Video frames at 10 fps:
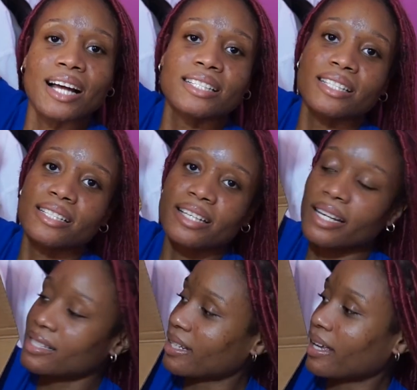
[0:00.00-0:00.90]
Adidas, get
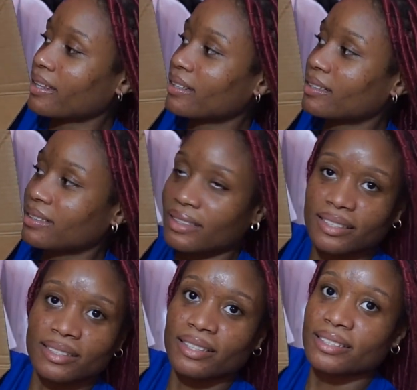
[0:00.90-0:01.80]
it together. This
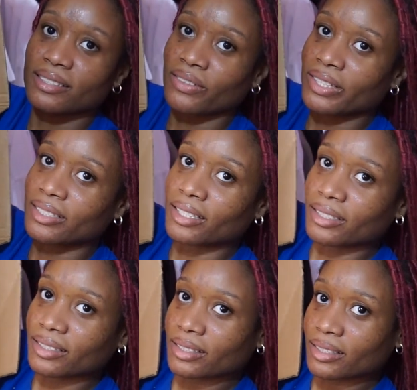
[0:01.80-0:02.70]
is crazy.
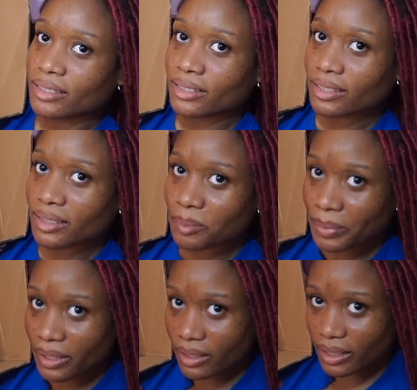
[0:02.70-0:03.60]

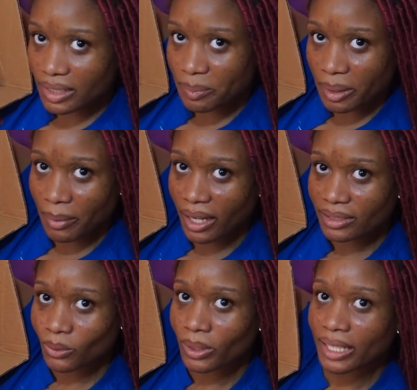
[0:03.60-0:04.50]
Look at this big
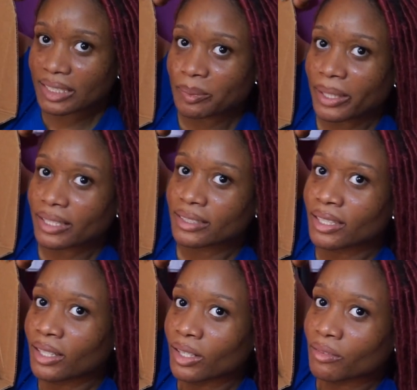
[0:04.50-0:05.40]
box, all that space
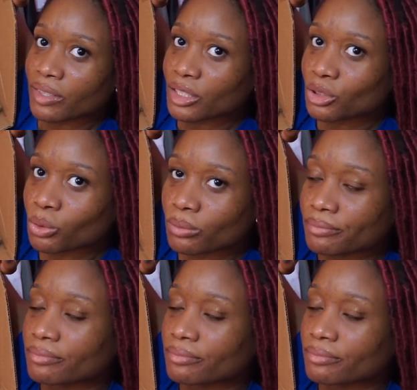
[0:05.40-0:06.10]
for these two...